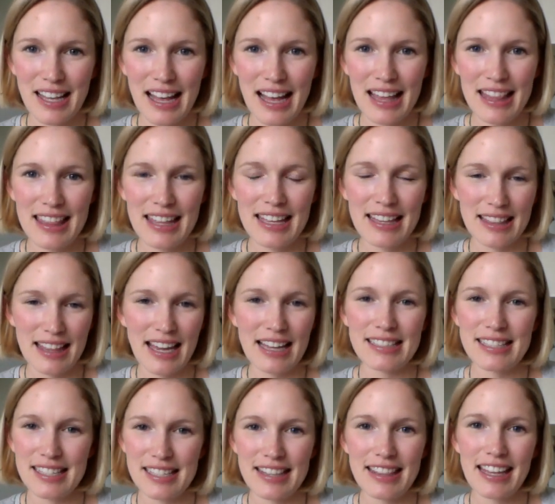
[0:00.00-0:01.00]
I think
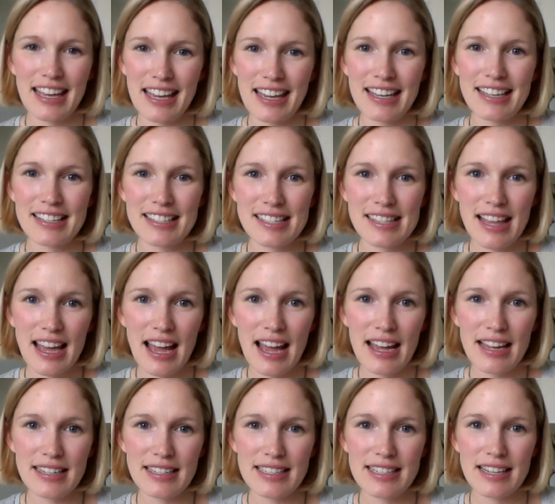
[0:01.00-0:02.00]
that's the thing is
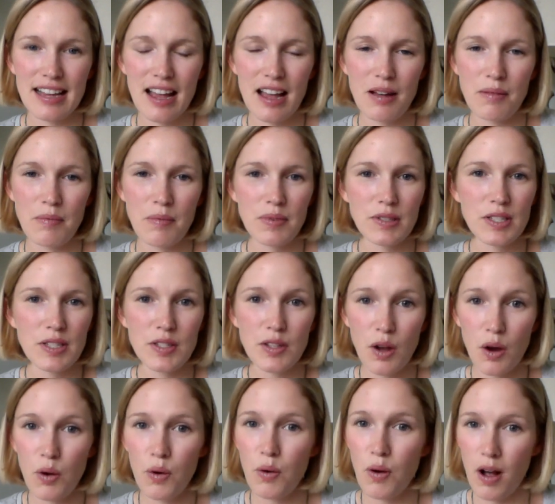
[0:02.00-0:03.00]
that
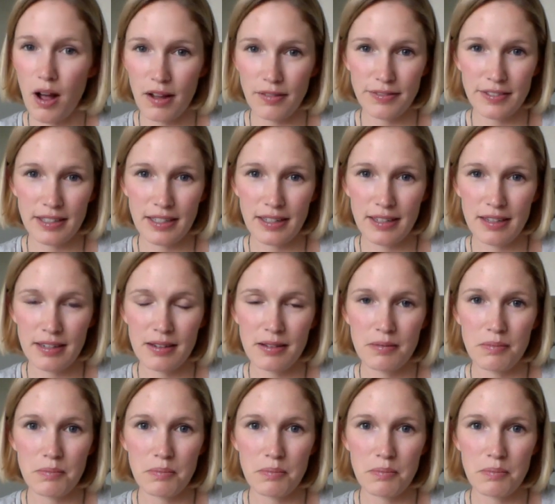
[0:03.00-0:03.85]
so often